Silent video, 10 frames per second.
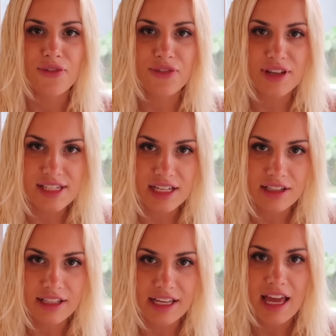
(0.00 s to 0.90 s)

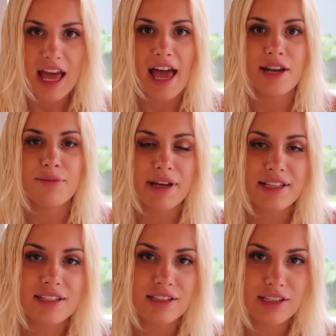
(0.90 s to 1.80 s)
physically, and
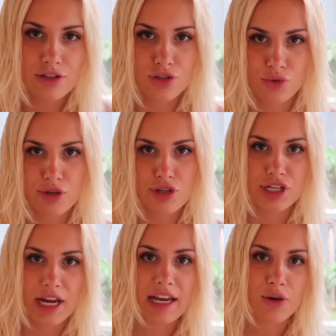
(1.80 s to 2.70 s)
mentally
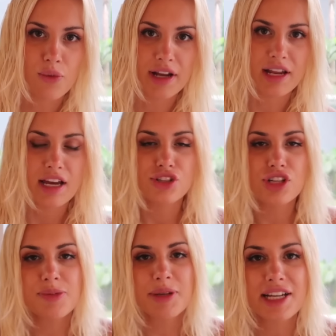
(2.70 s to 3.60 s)
excruciating one,
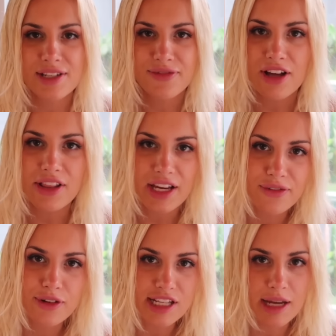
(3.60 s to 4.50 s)
just because it felt like a
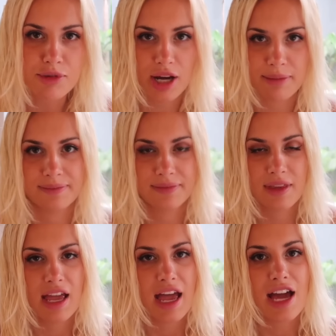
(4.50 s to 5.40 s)
full-time job.
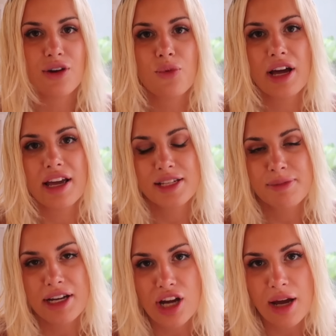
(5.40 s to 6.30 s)
And what is
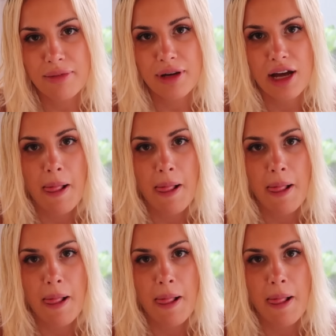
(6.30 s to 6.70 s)
my job?